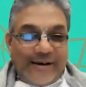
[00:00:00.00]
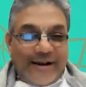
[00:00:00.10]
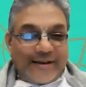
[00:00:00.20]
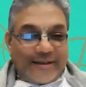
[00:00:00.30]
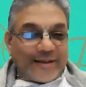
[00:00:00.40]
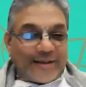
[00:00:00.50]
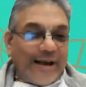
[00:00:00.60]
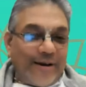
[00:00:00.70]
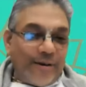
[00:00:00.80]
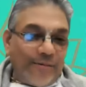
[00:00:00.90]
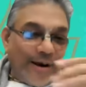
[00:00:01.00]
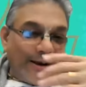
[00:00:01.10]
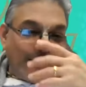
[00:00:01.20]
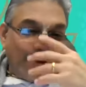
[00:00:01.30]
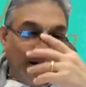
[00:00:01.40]
Uh, just like, you know, when
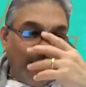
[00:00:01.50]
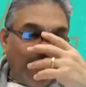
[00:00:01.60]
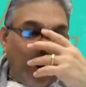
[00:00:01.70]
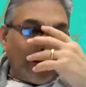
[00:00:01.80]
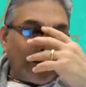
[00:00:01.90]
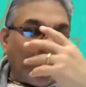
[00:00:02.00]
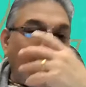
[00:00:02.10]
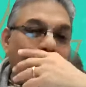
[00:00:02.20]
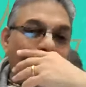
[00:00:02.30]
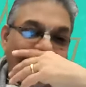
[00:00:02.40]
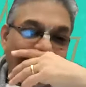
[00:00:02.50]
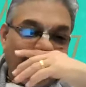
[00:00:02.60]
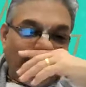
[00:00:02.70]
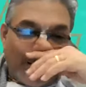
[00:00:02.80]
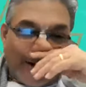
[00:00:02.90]
a young college boy or a
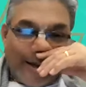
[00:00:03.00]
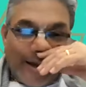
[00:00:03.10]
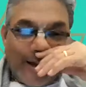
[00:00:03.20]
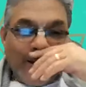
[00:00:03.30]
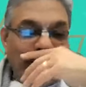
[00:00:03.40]
girl or in the